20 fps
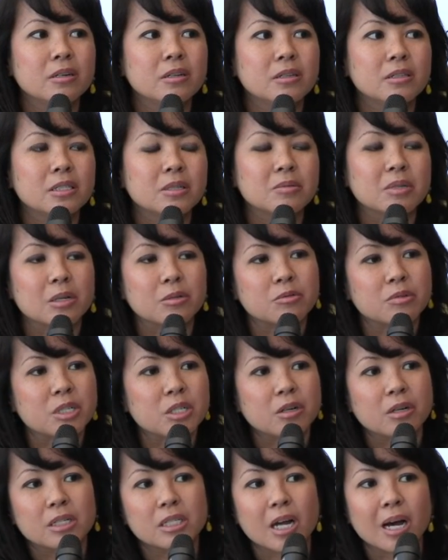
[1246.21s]
sometimes we
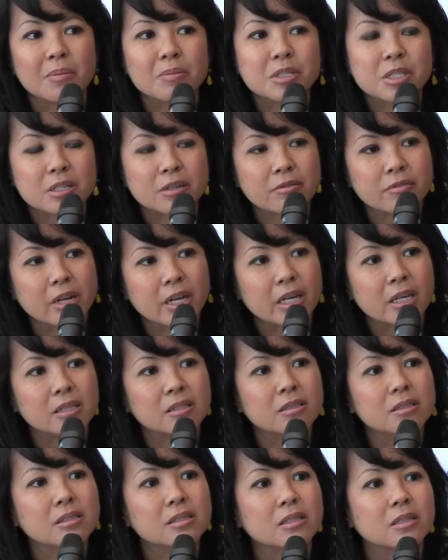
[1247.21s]
do adoption
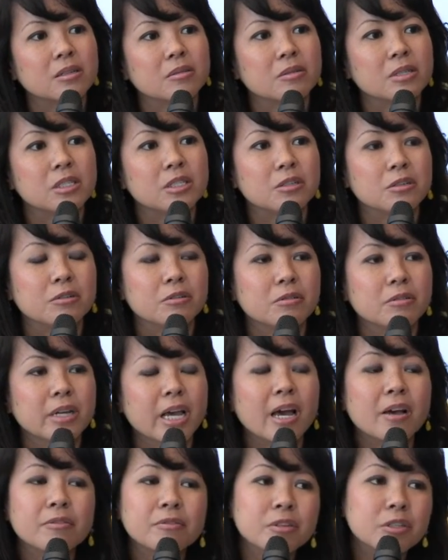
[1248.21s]
events, and we do
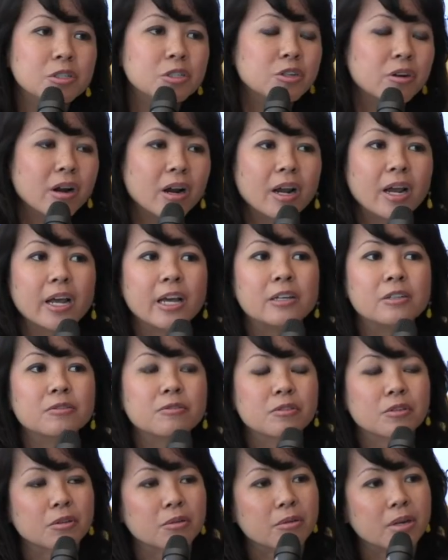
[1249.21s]
cat food drives
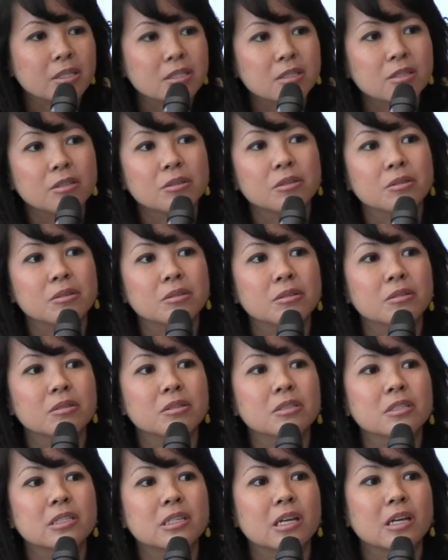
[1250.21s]
for the
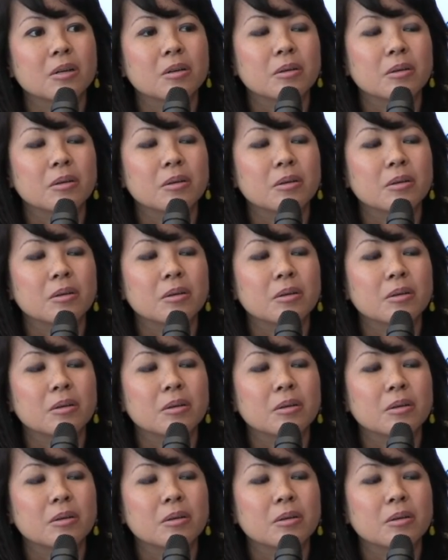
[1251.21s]
rescues.